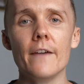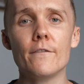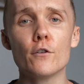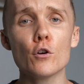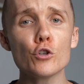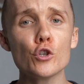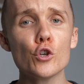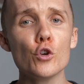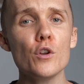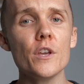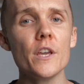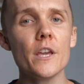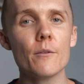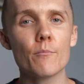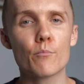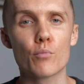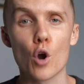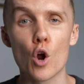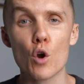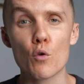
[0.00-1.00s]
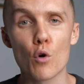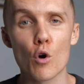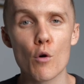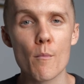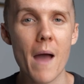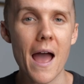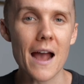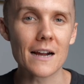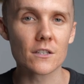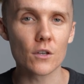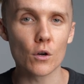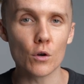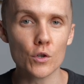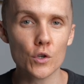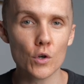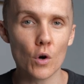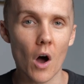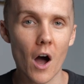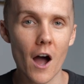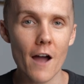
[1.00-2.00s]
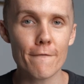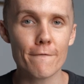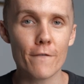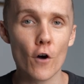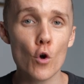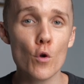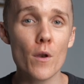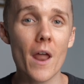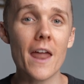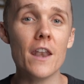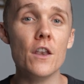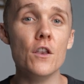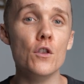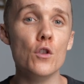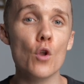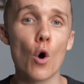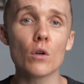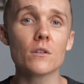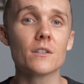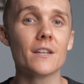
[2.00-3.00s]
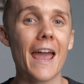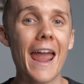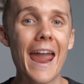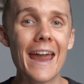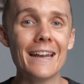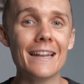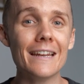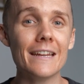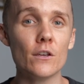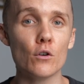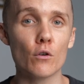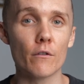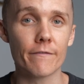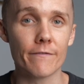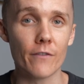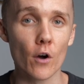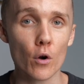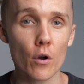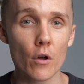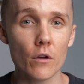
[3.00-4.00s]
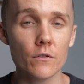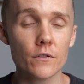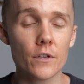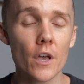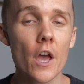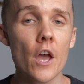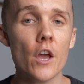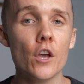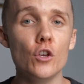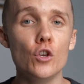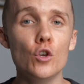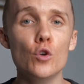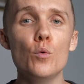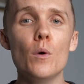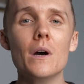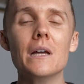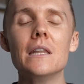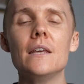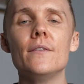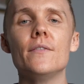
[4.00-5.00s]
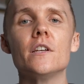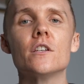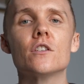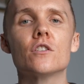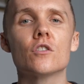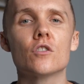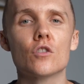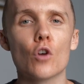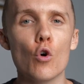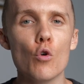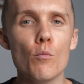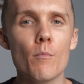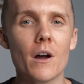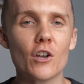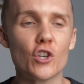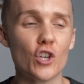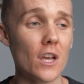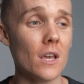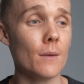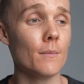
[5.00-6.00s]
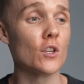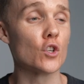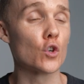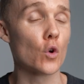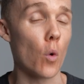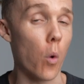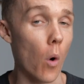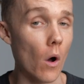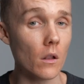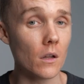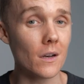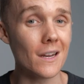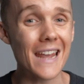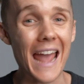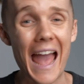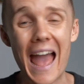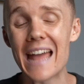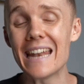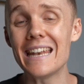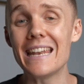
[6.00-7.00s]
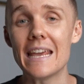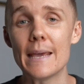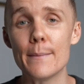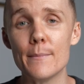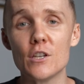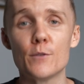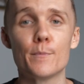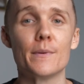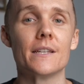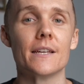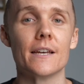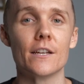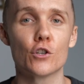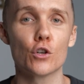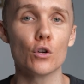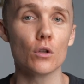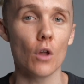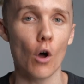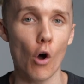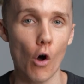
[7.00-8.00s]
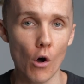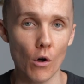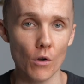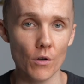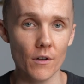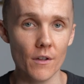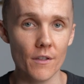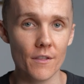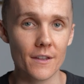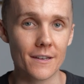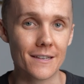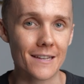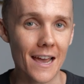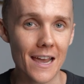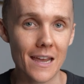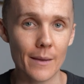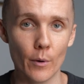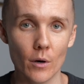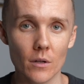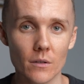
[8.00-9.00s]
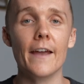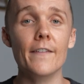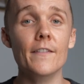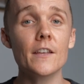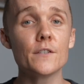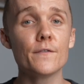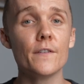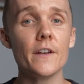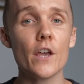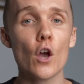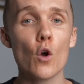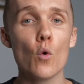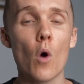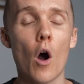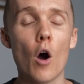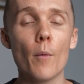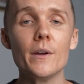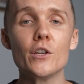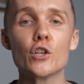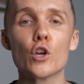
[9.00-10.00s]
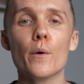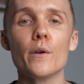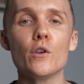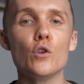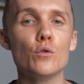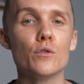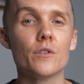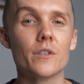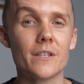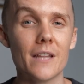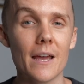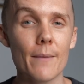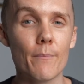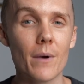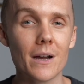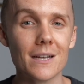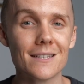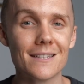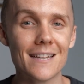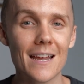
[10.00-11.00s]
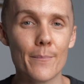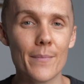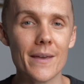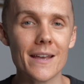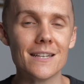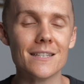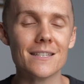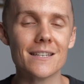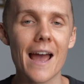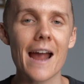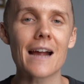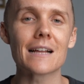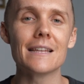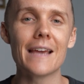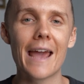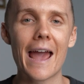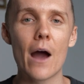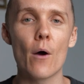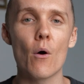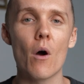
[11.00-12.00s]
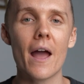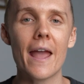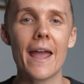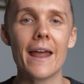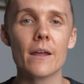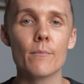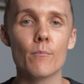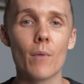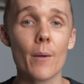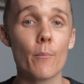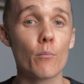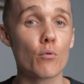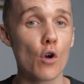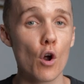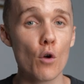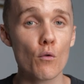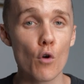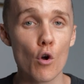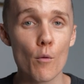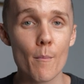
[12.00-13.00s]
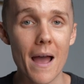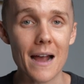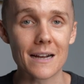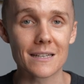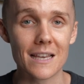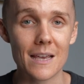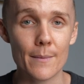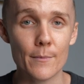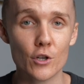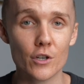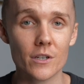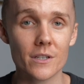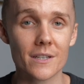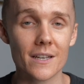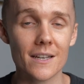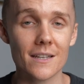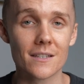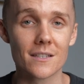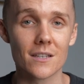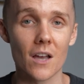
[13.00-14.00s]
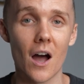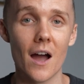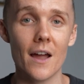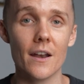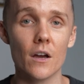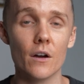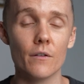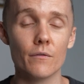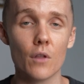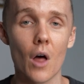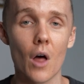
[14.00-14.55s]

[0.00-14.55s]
If you're shooting in ProRAW Max on your iPhone and not editing your photos, you are leaving so much image quality and image potential on the table. In this video, I'll be showing you step-by-step exactly how I edit my ProRAW Max images inside of